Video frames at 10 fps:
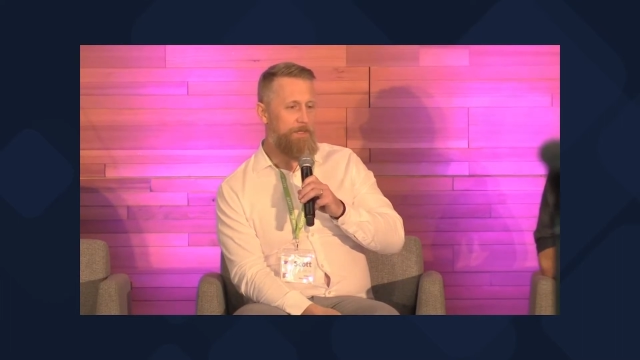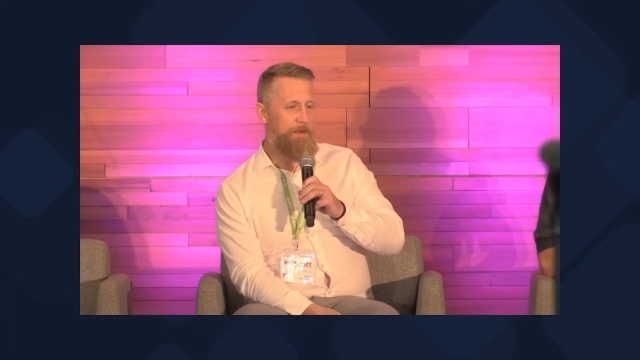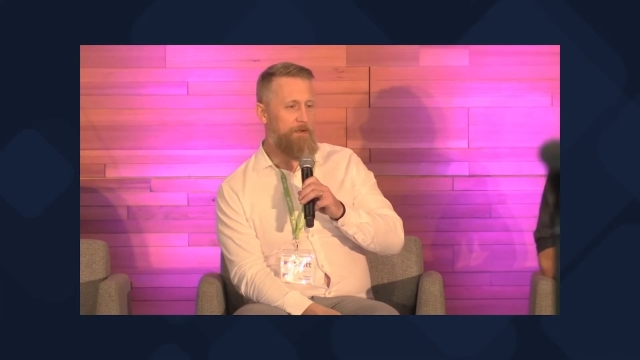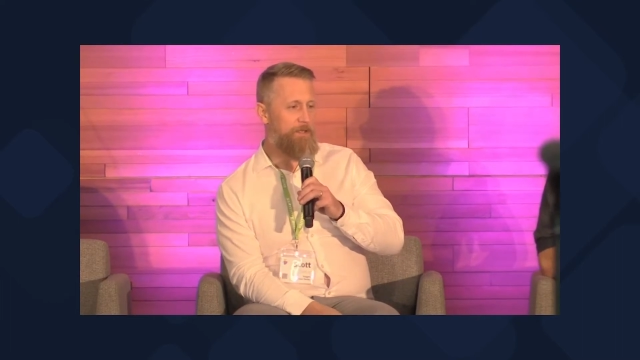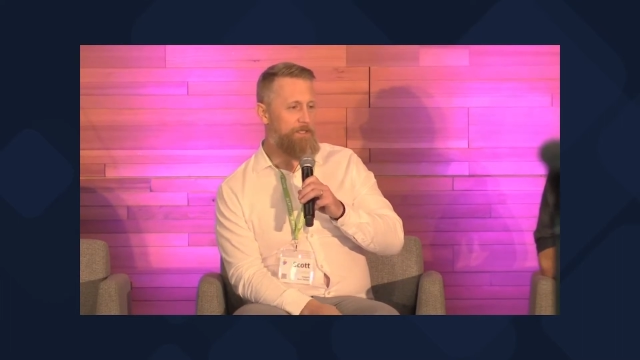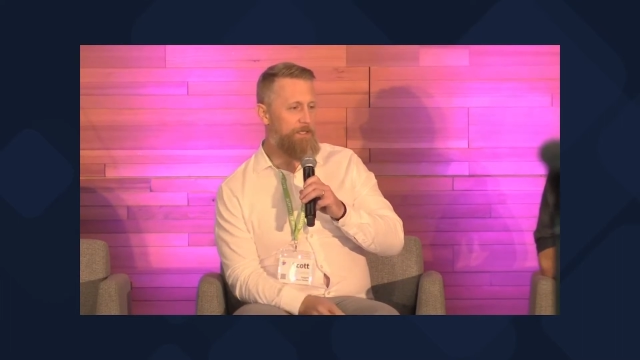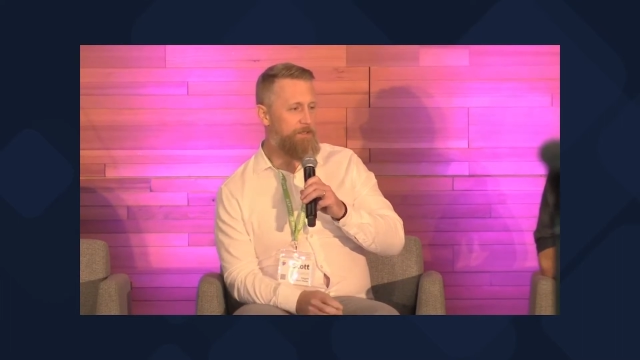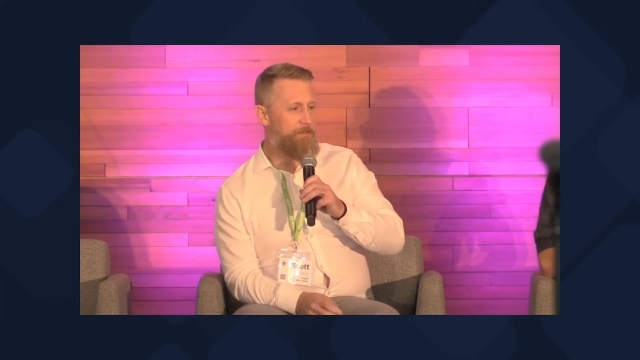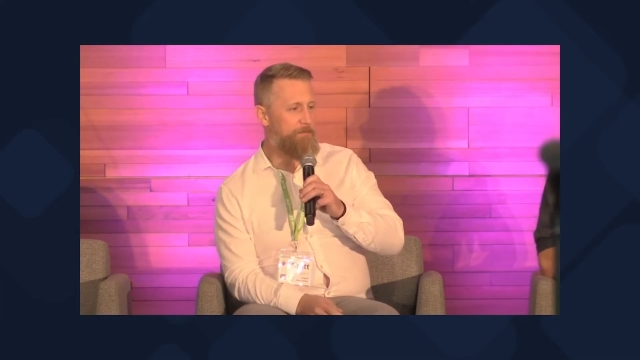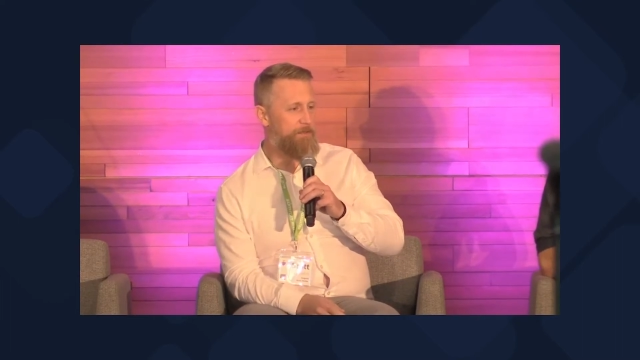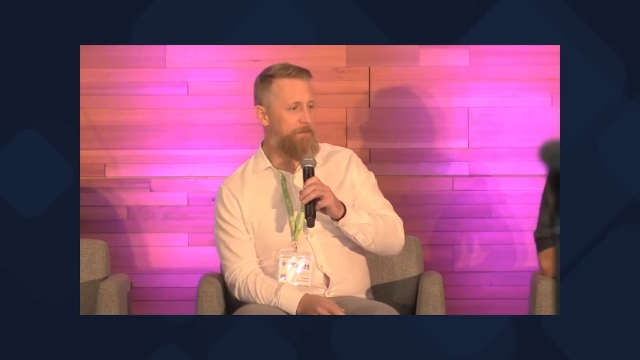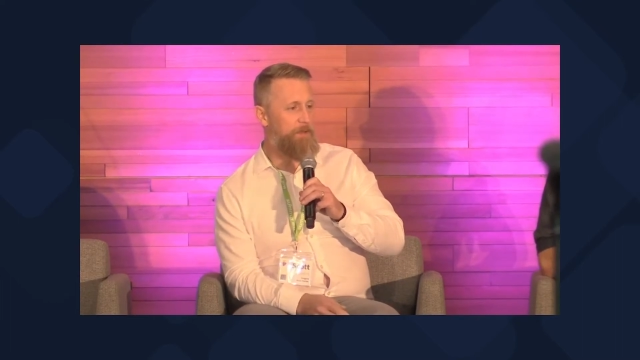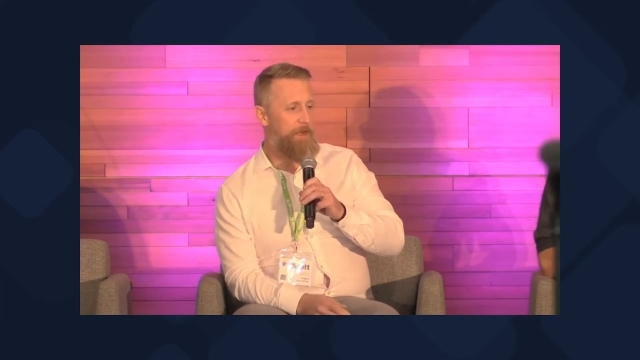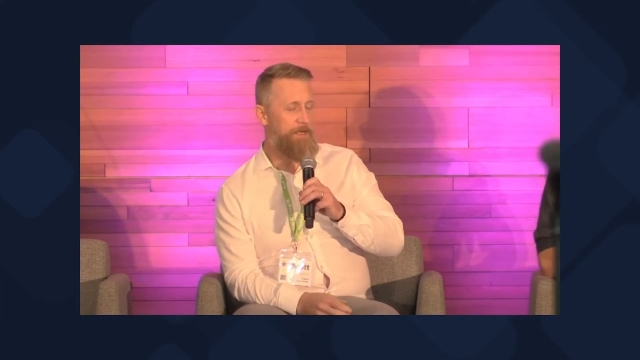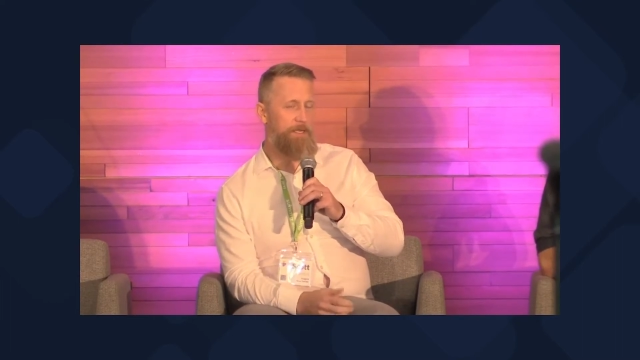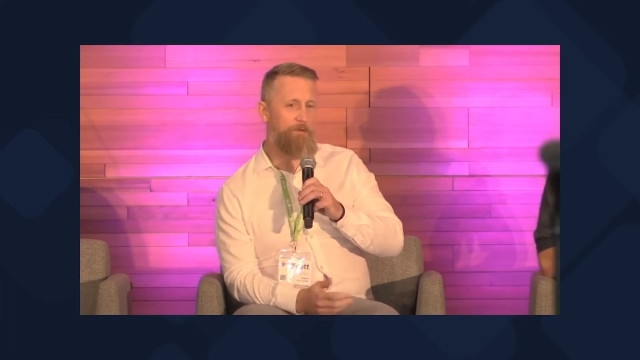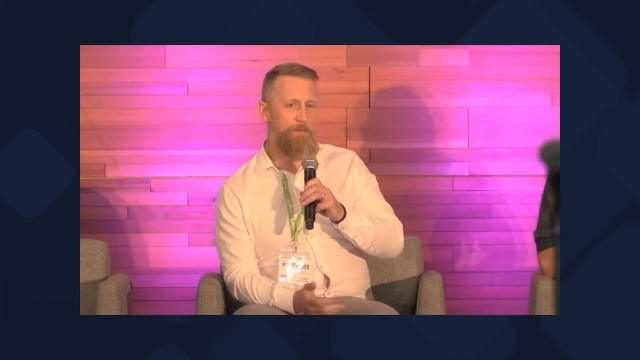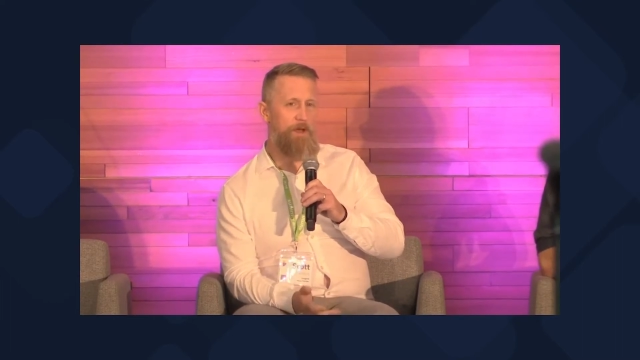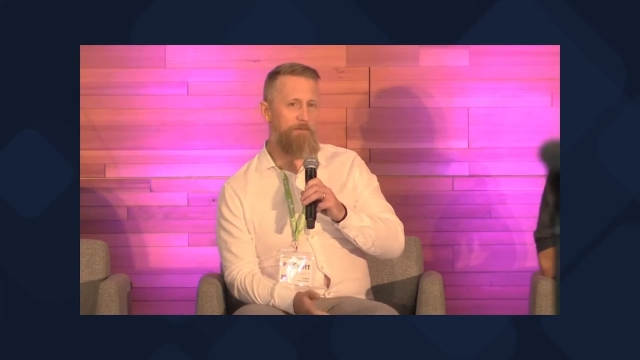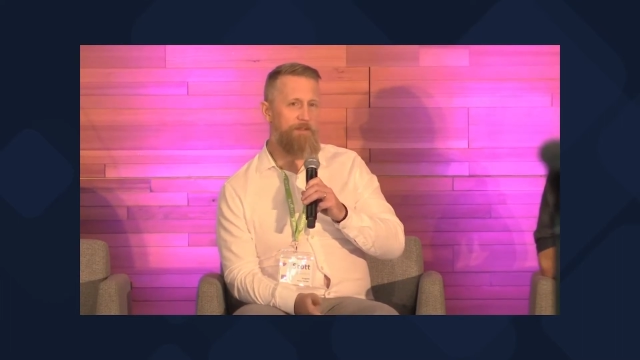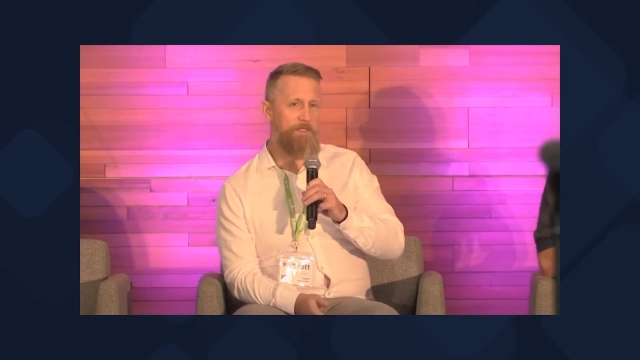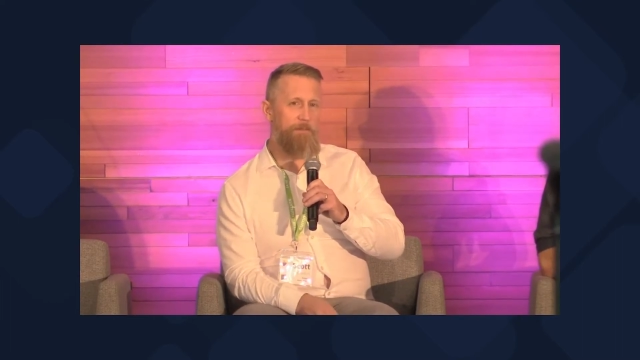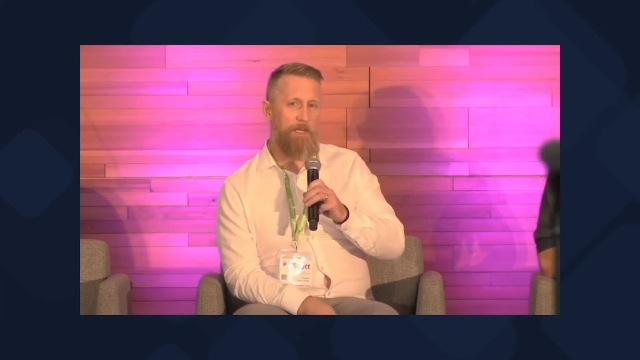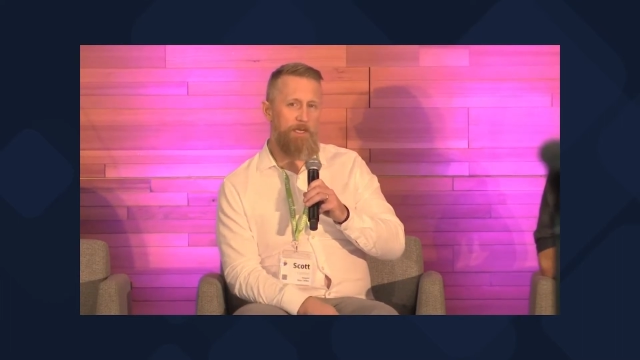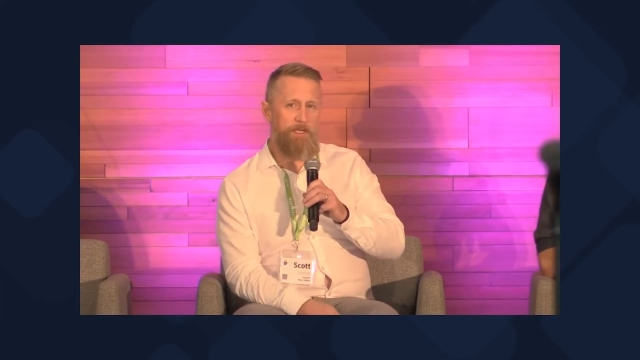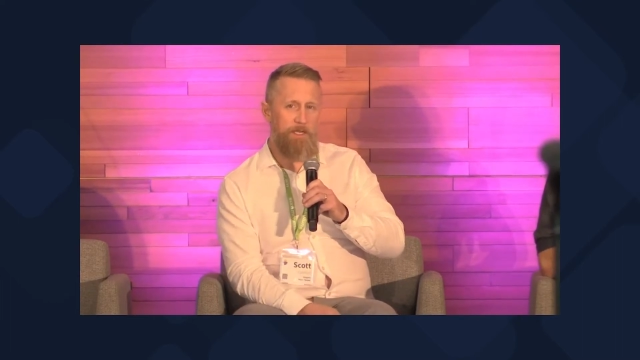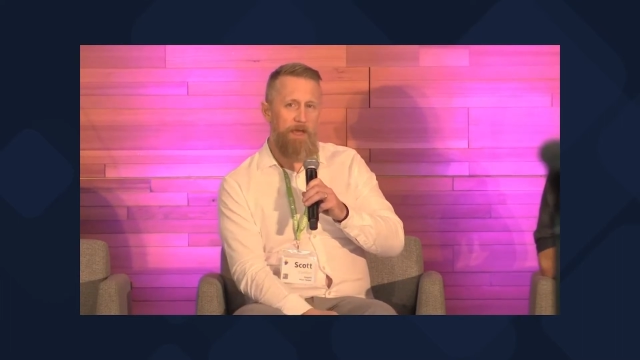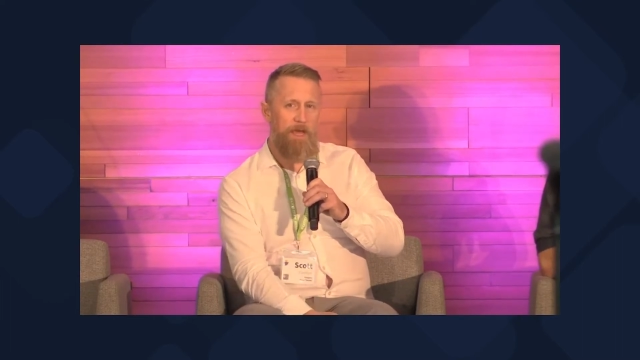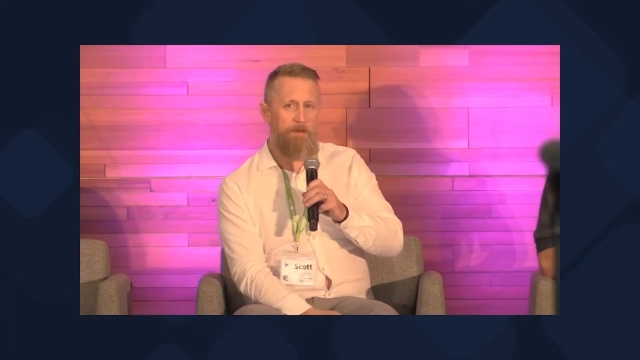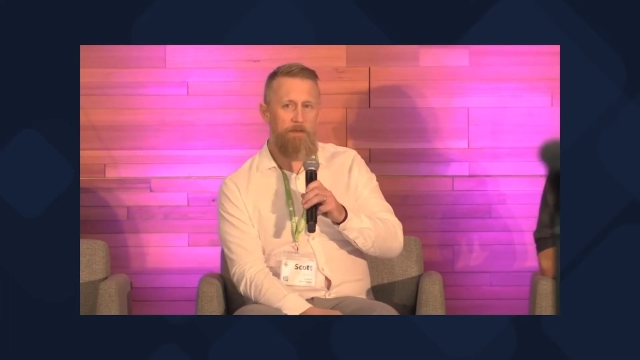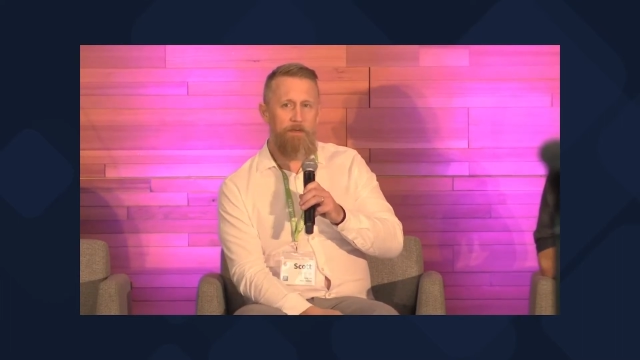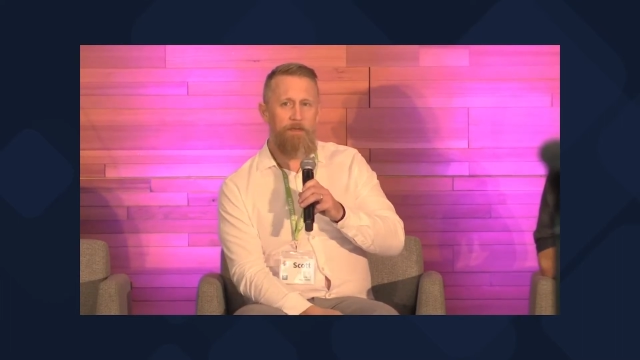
Technology's supplied a huge amount of visibility to that.